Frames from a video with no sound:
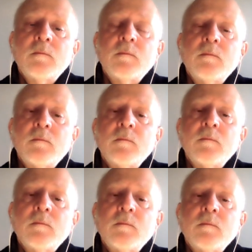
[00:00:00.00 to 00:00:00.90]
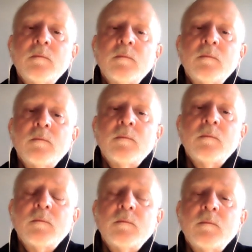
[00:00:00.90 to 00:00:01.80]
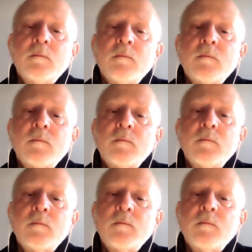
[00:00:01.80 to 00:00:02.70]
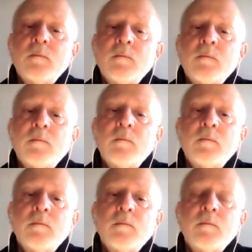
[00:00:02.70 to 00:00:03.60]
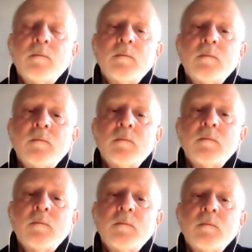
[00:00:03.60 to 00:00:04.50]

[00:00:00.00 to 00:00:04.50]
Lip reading: (not speaking)